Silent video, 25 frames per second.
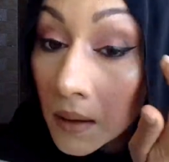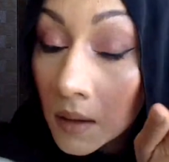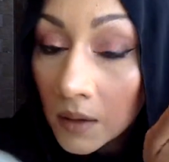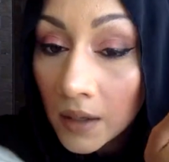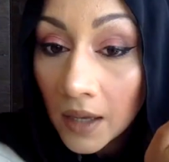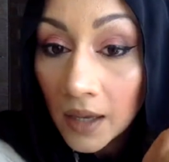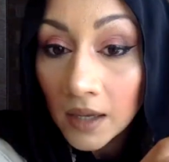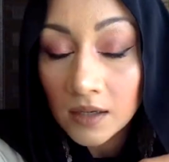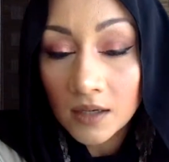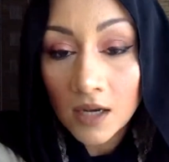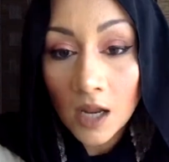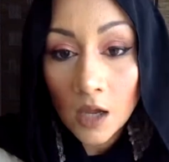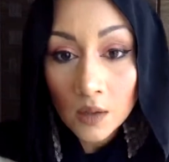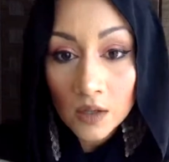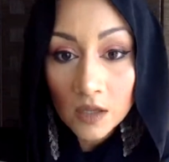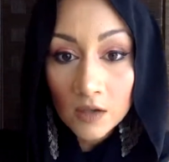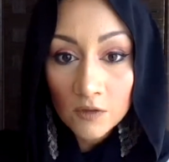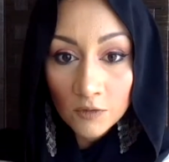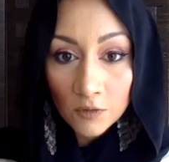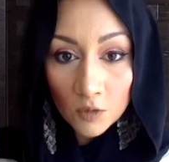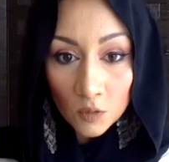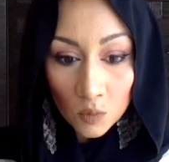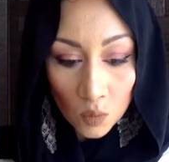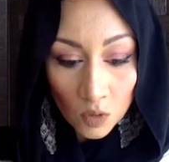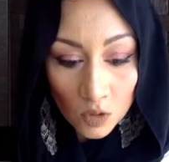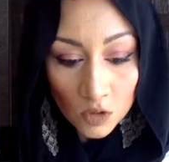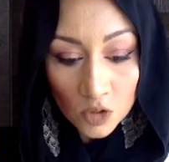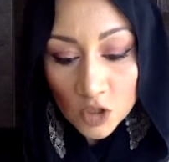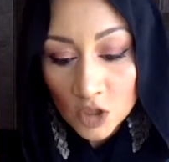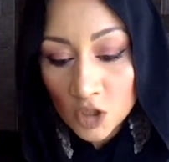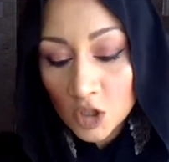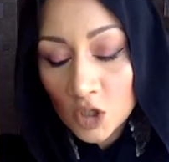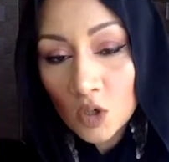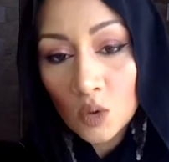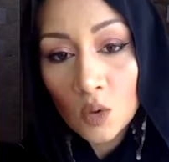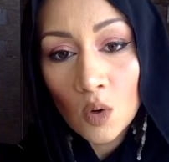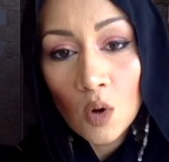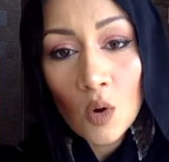Okay, now if you want to
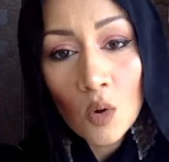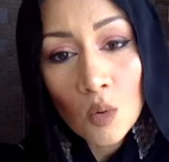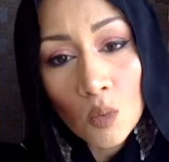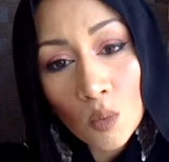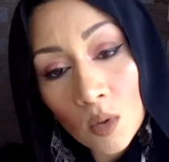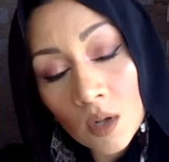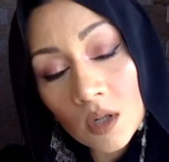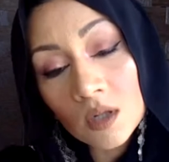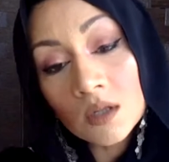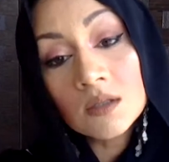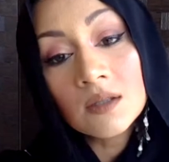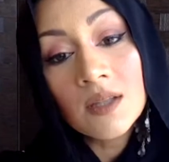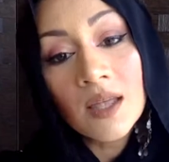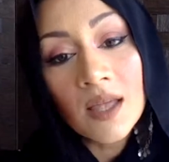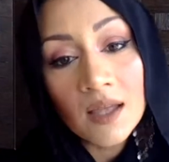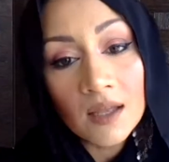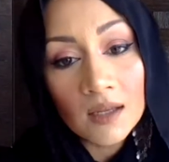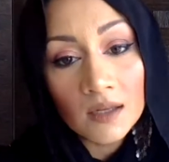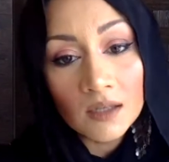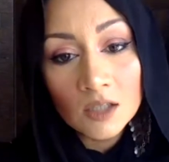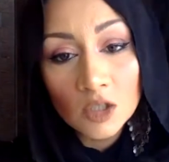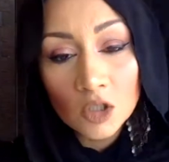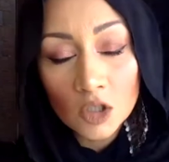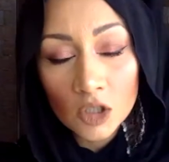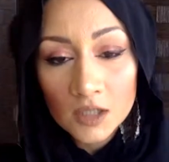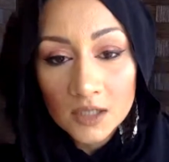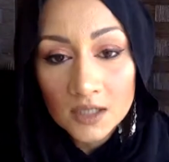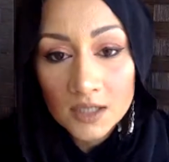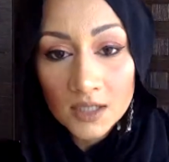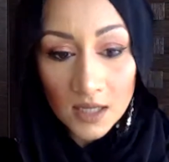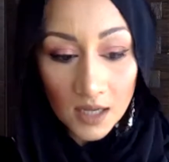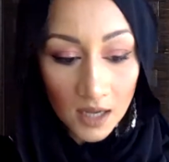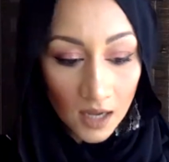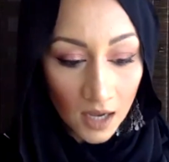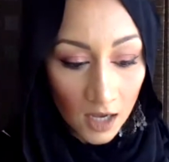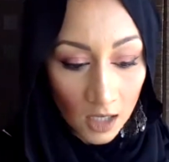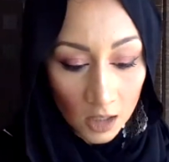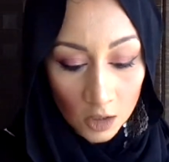know, oh well then,
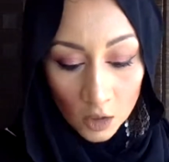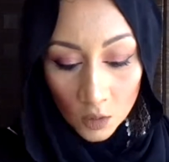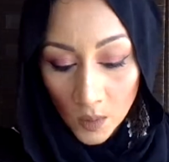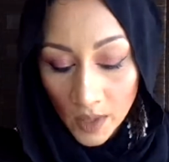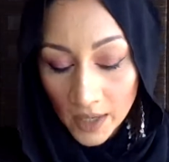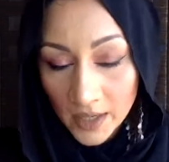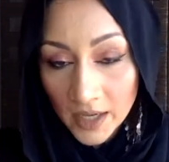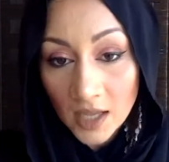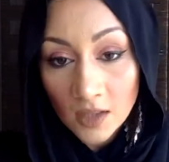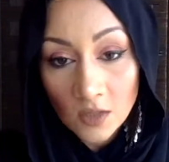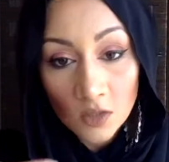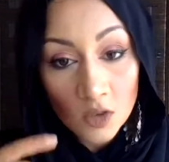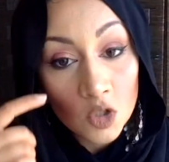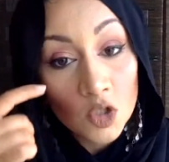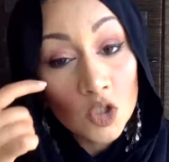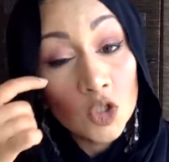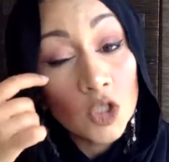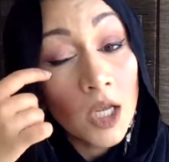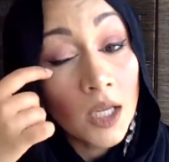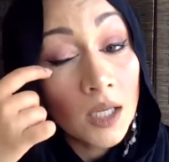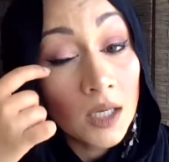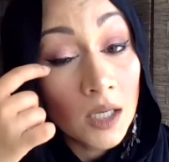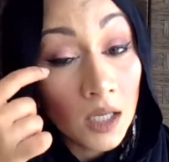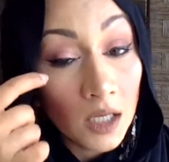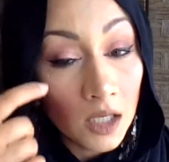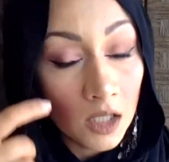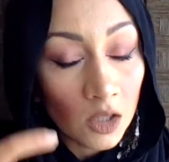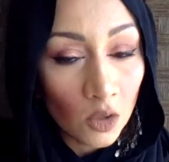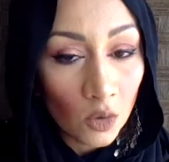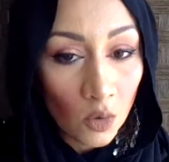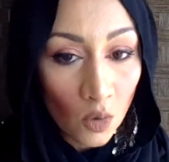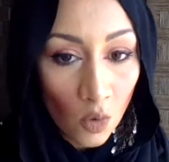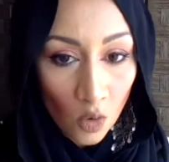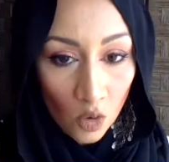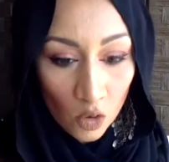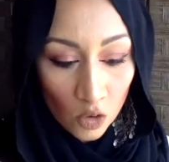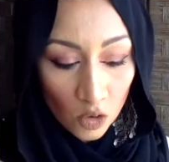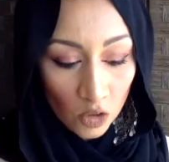Kutsia, how do I get the shading in the
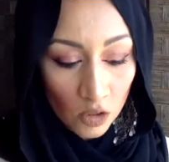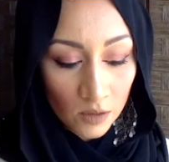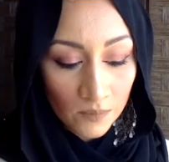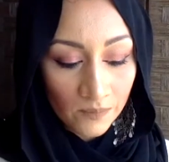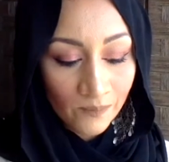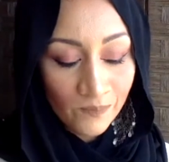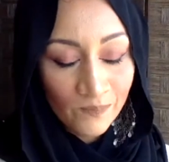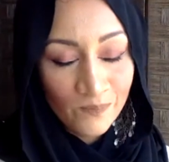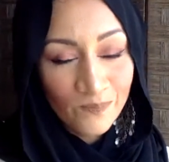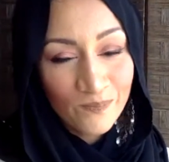corner?